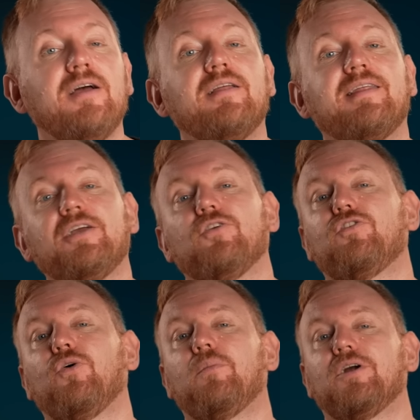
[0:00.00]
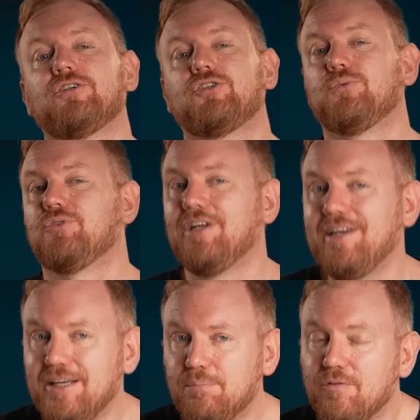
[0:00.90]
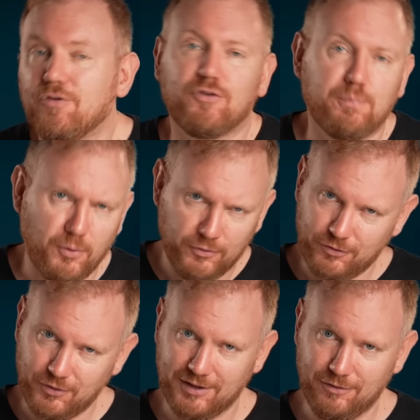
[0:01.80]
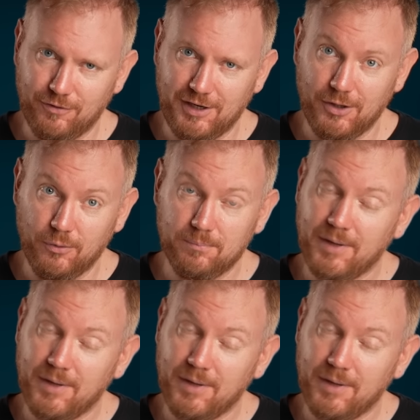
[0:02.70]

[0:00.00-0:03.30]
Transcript: Thank you so much to Delete Me for sponsoring this video.